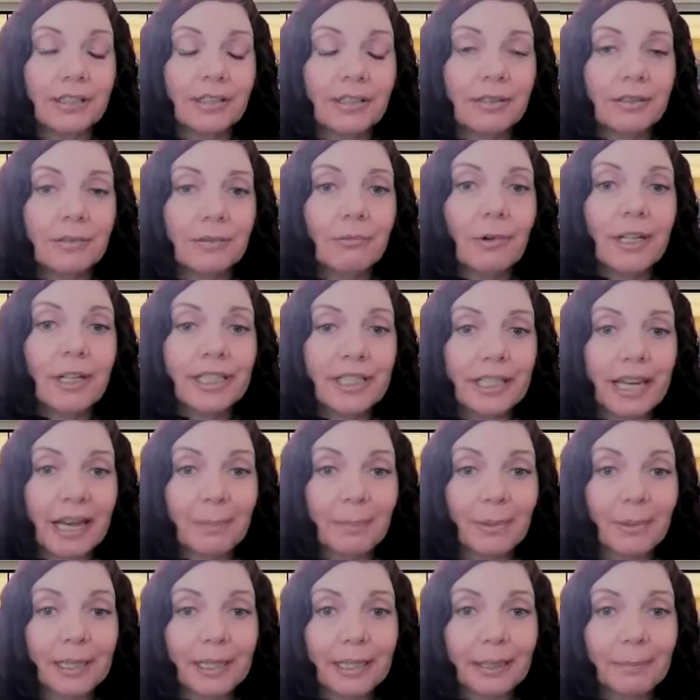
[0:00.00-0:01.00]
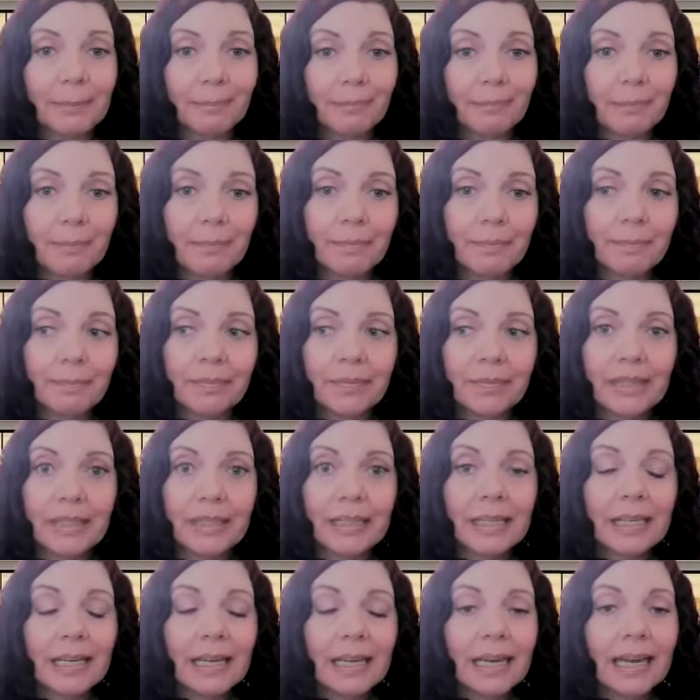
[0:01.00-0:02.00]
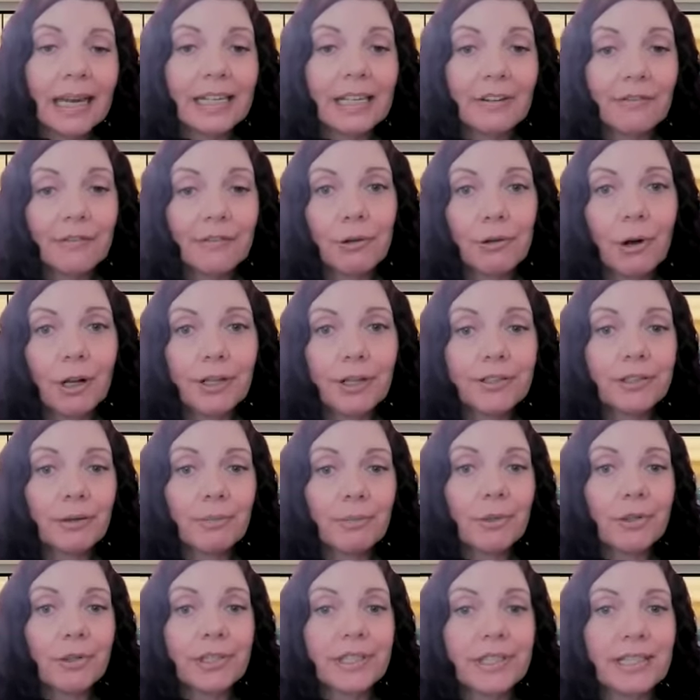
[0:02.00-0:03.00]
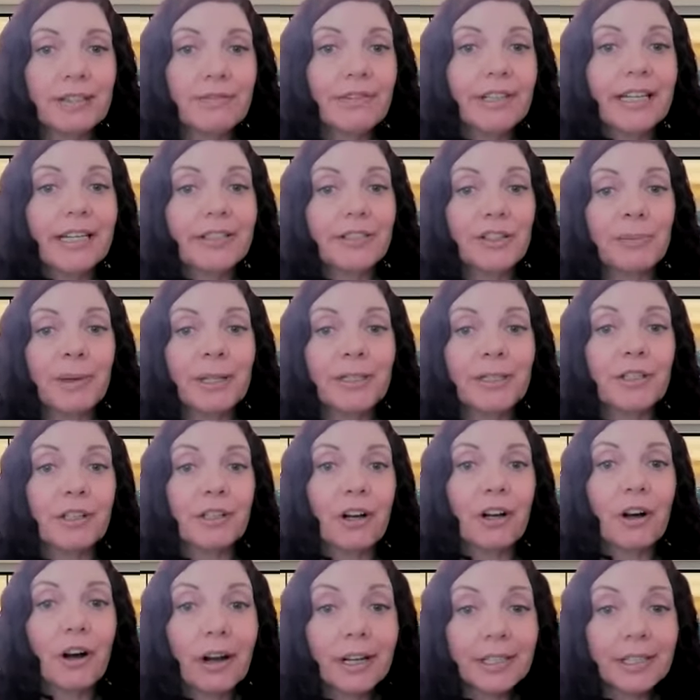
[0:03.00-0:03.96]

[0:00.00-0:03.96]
on what's happening. And if you also perceive a detrimental